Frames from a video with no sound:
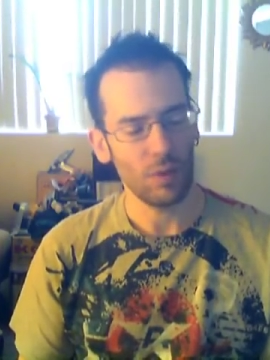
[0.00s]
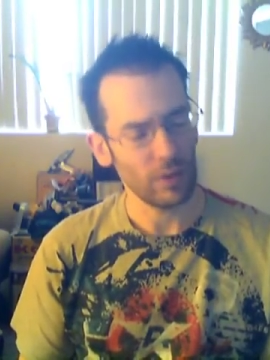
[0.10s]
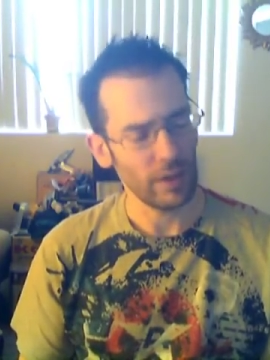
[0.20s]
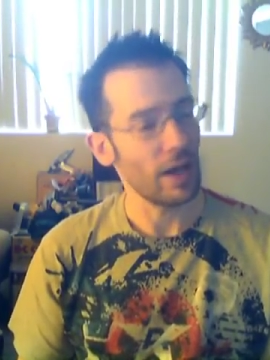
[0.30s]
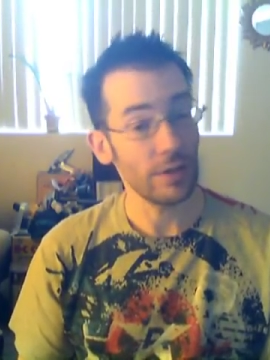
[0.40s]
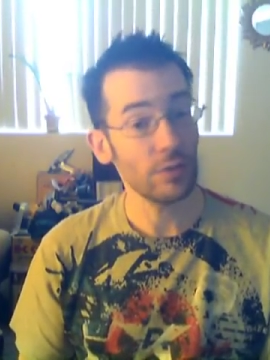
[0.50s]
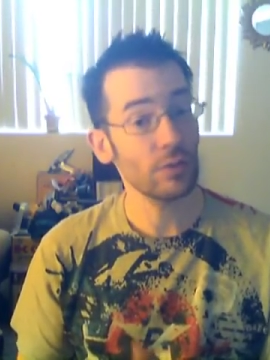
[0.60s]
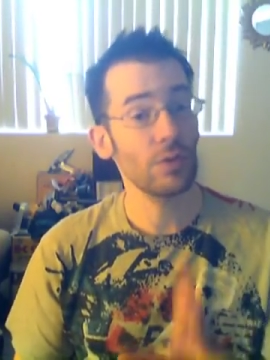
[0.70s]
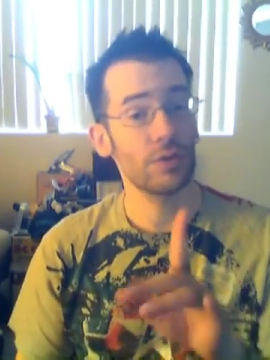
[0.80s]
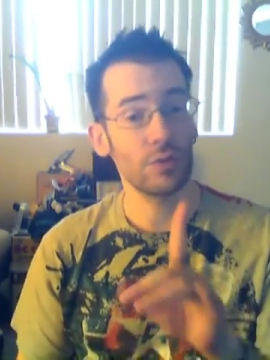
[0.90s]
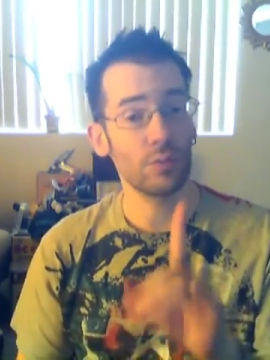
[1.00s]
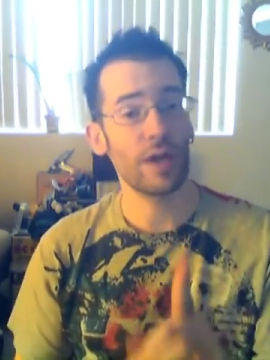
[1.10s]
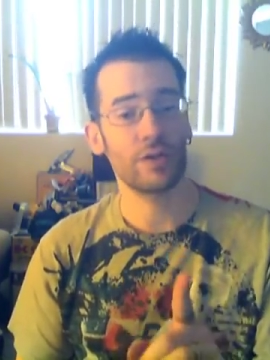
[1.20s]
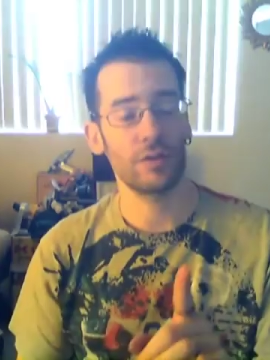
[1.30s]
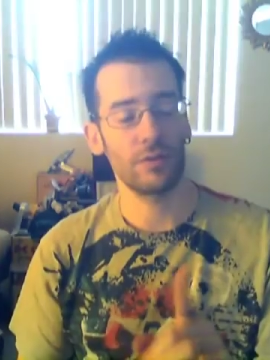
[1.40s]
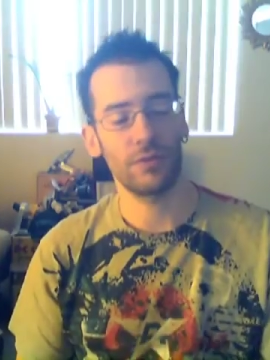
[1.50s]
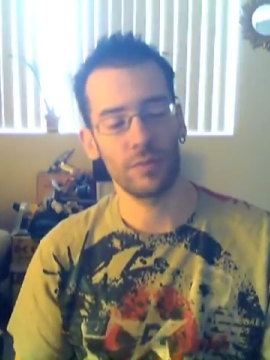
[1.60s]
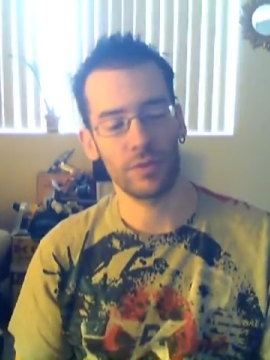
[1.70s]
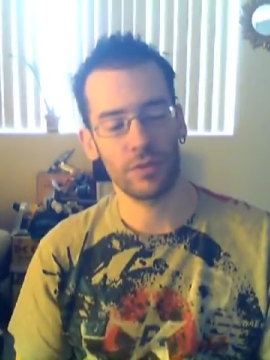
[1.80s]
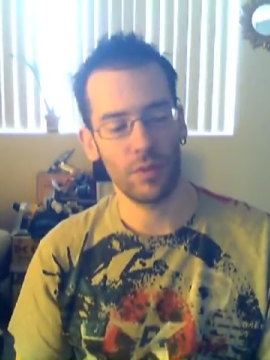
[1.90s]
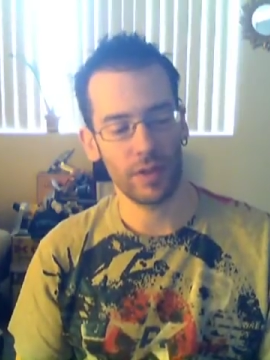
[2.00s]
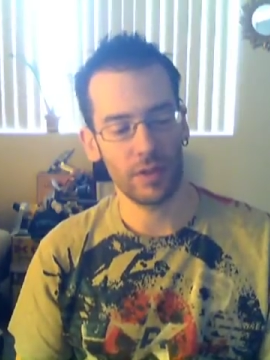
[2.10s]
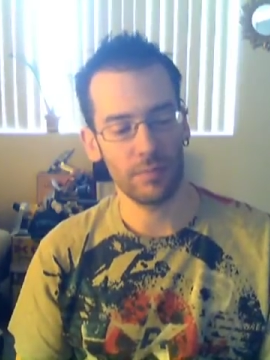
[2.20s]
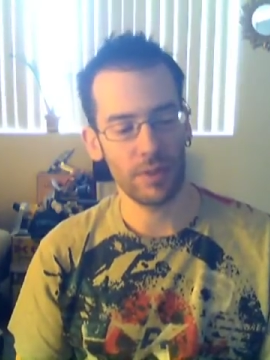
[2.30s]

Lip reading: Well, okay, I don't know the direction the film is going in,